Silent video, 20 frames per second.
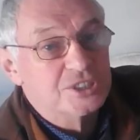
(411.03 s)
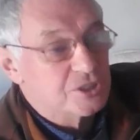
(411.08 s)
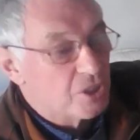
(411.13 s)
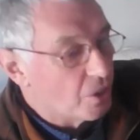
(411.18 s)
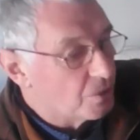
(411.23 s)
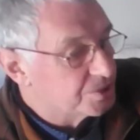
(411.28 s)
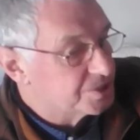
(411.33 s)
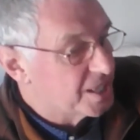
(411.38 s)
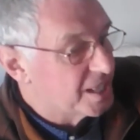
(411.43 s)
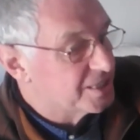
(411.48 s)
and
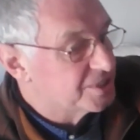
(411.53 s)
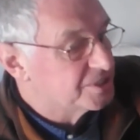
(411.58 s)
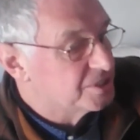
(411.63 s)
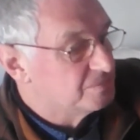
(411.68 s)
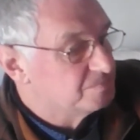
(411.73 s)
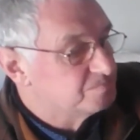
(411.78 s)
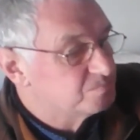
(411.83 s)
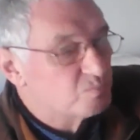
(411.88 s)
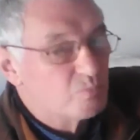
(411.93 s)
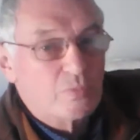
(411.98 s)
its
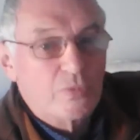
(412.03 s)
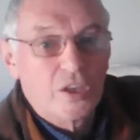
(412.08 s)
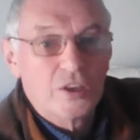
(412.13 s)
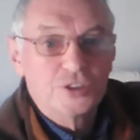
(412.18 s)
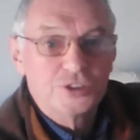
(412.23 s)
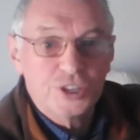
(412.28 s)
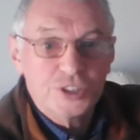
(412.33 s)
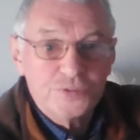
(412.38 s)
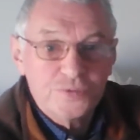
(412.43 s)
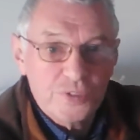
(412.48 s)
content.
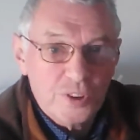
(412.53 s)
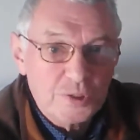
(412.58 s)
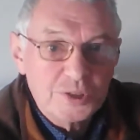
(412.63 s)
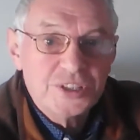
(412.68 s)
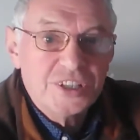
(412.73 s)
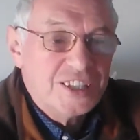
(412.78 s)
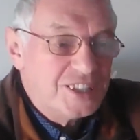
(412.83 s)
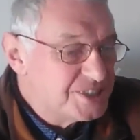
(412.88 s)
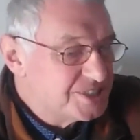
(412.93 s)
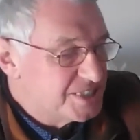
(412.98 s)
Just
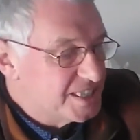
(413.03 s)
for those